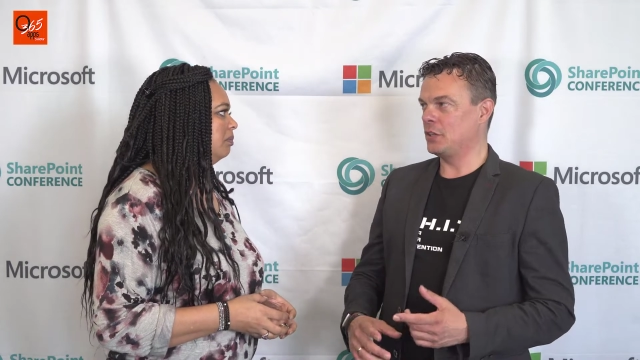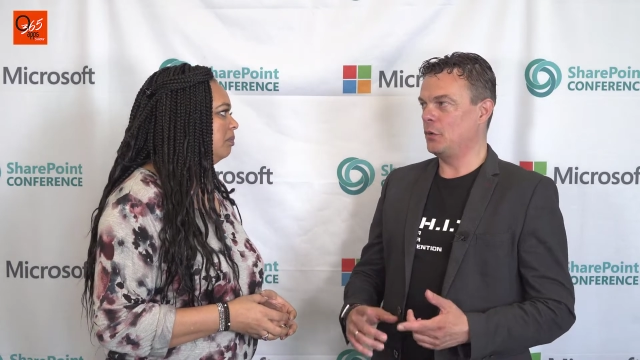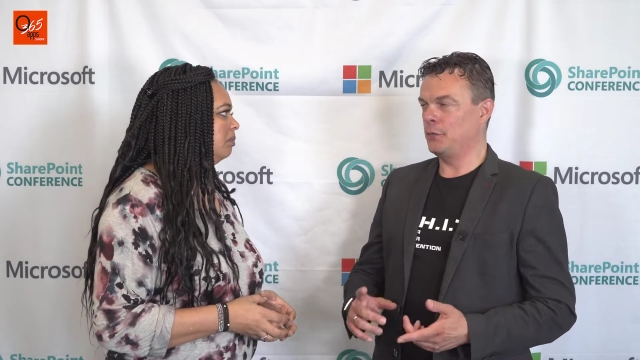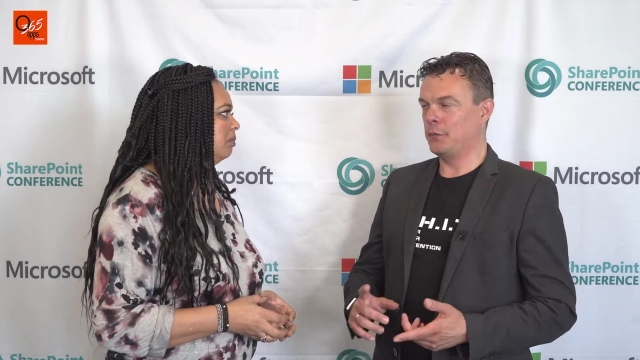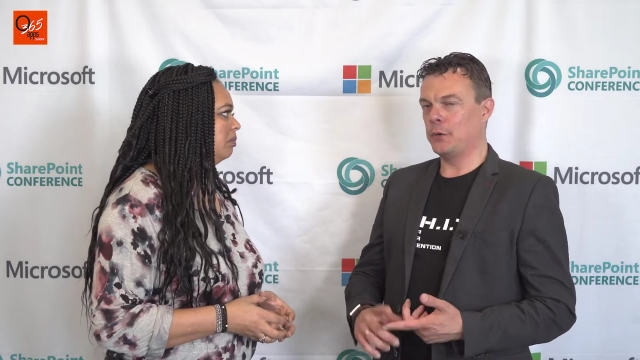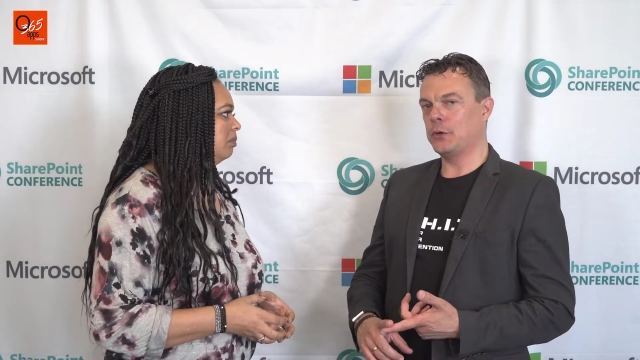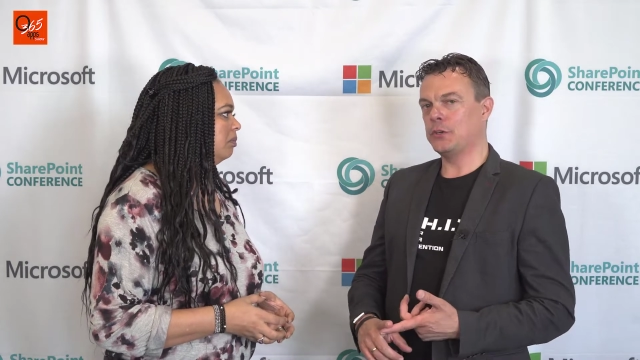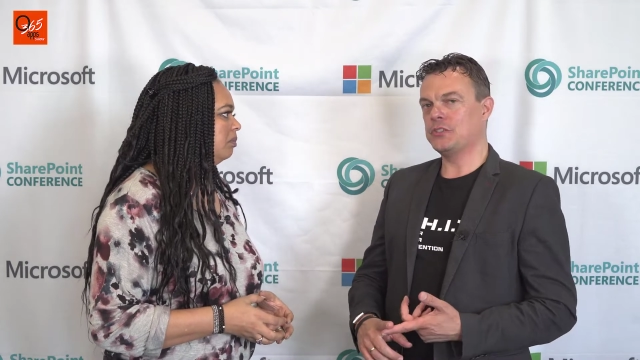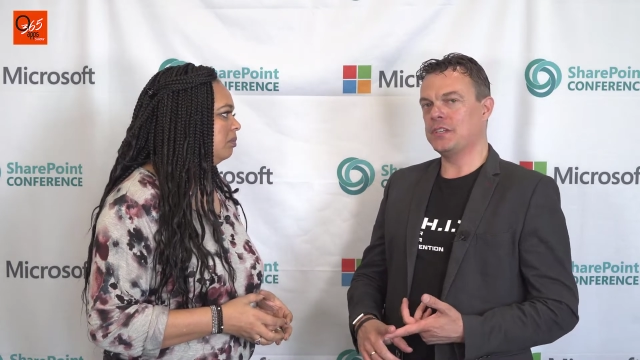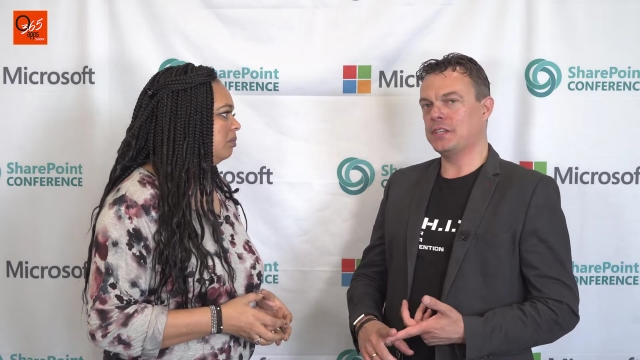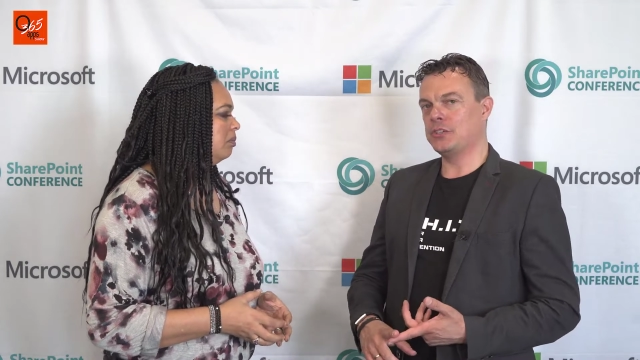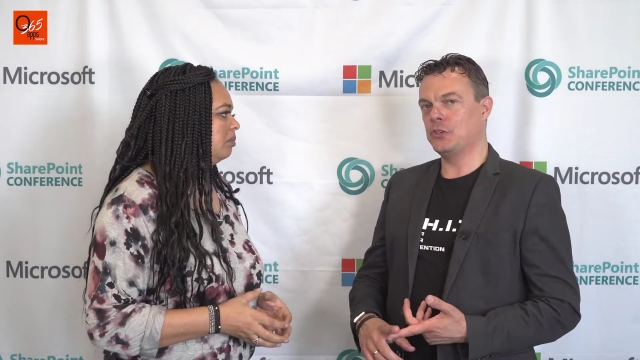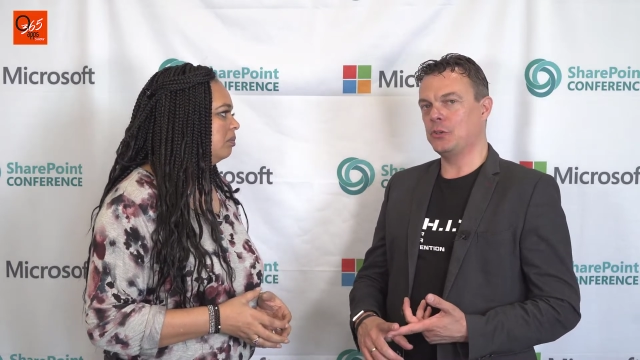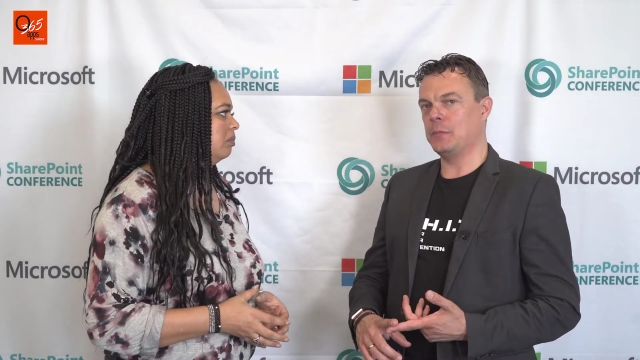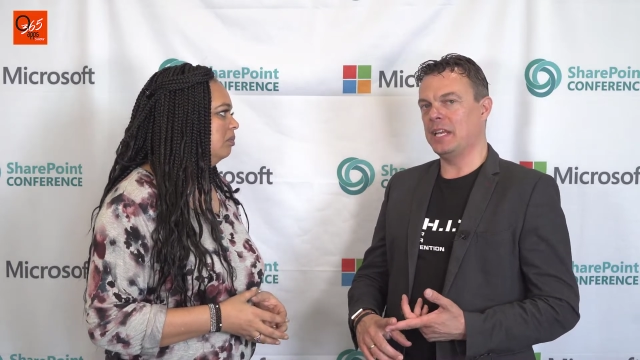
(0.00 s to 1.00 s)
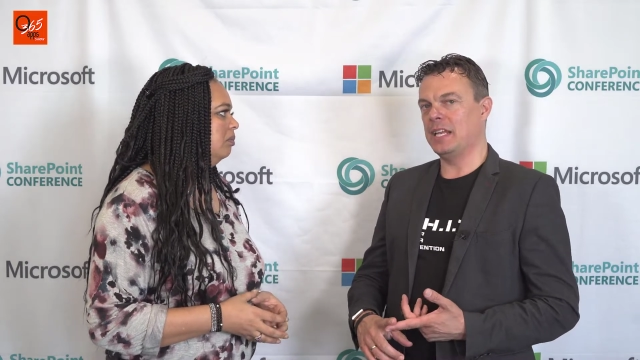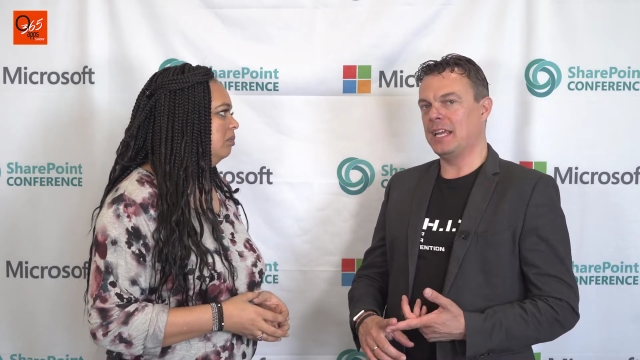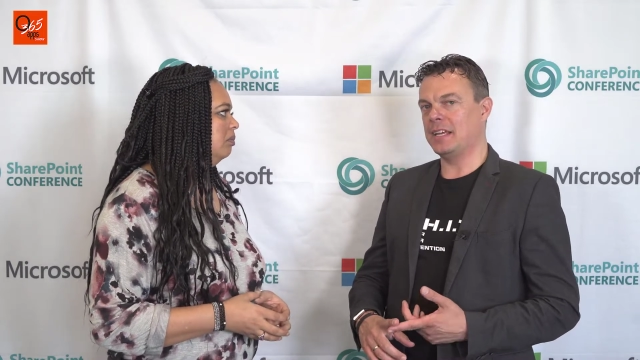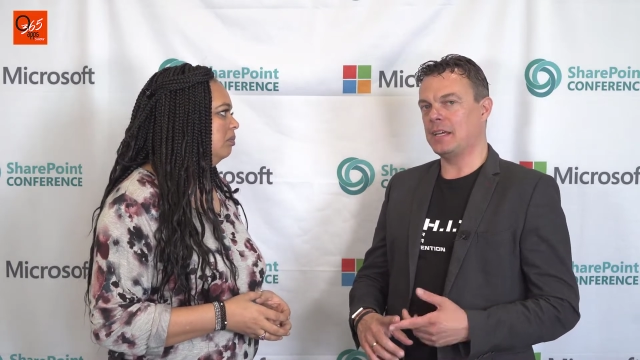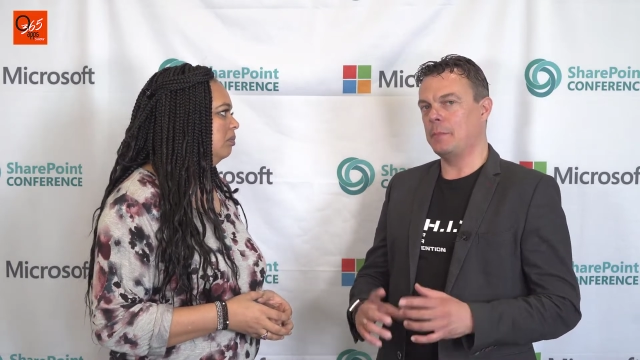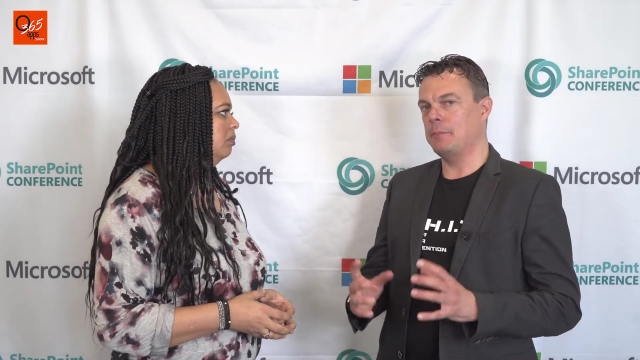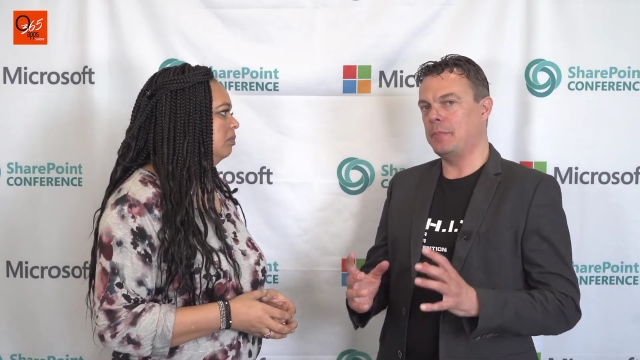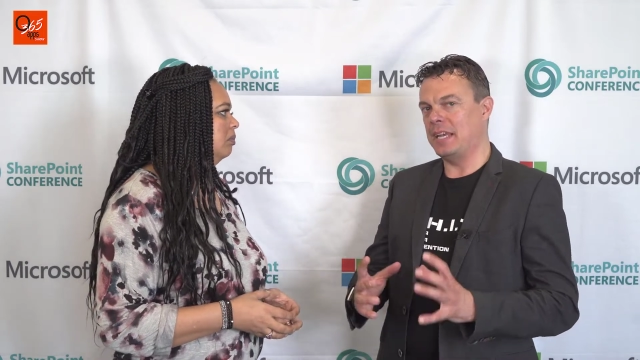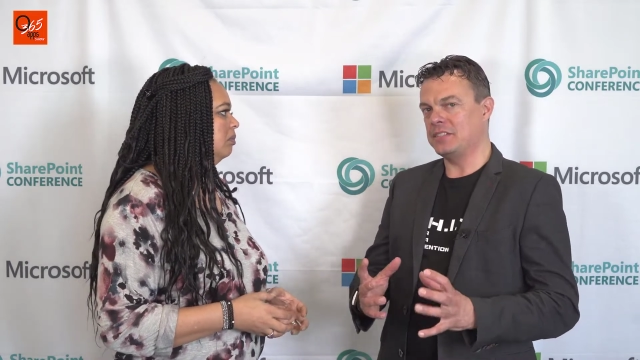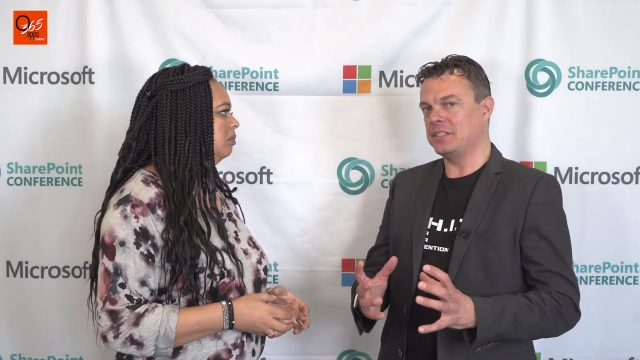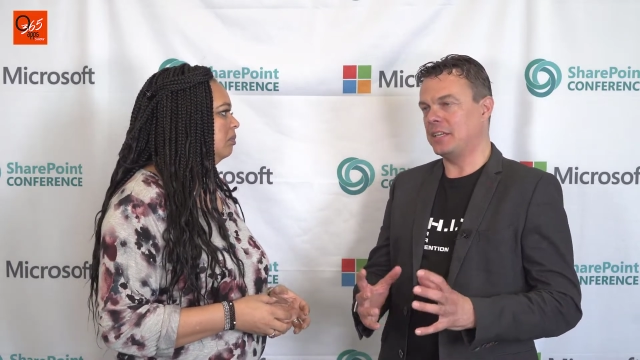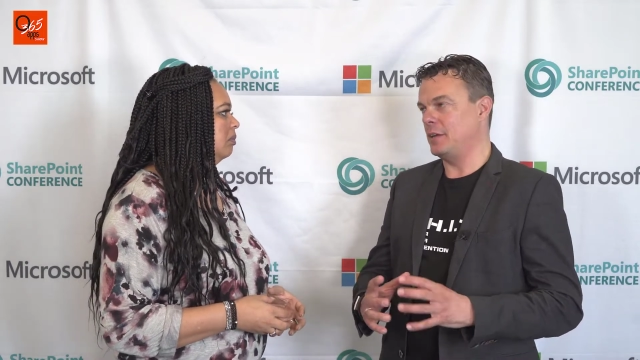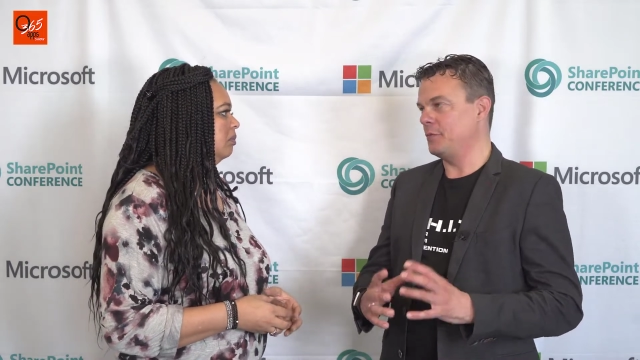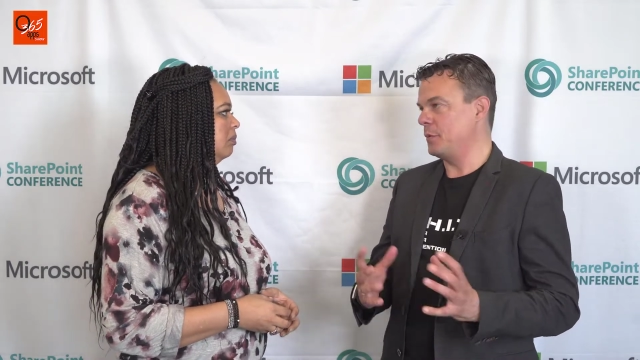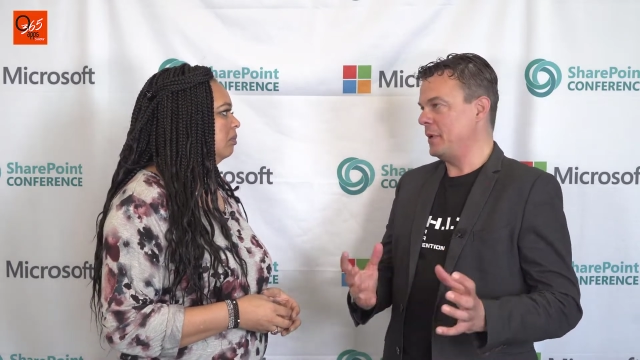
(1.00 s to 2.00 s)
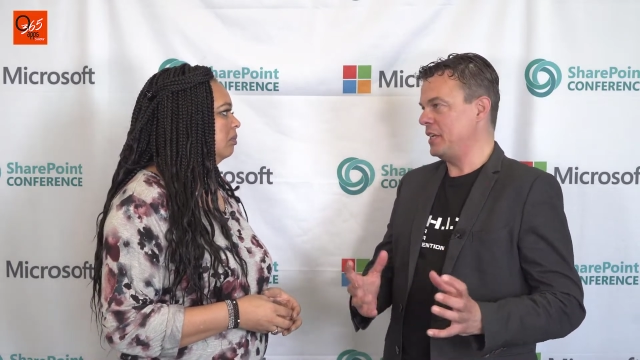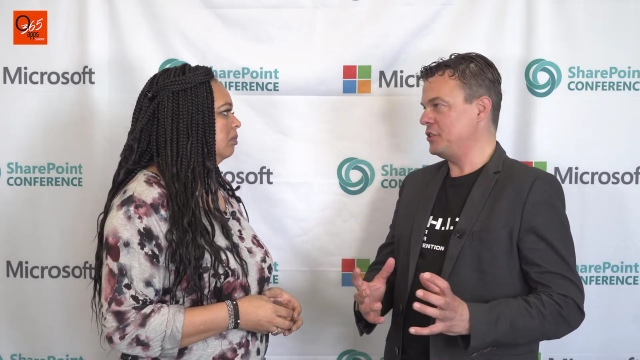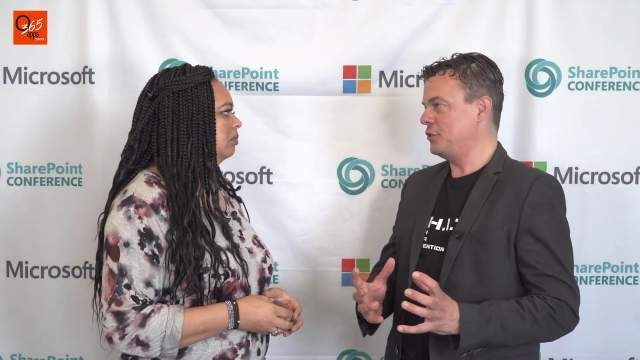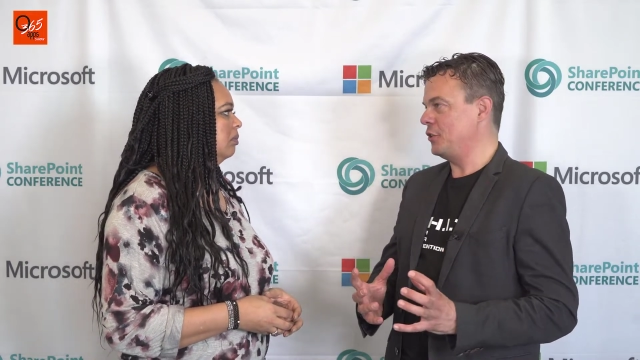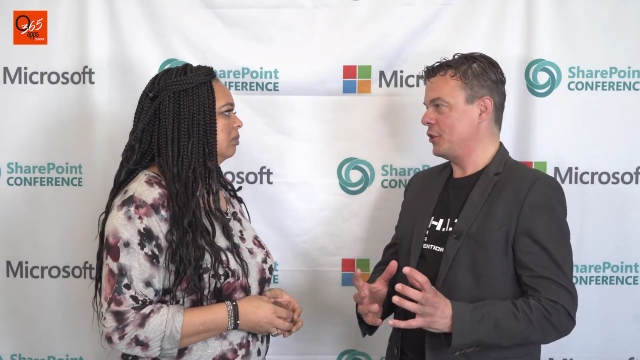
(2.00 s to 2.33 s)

So first, there should be like a basic information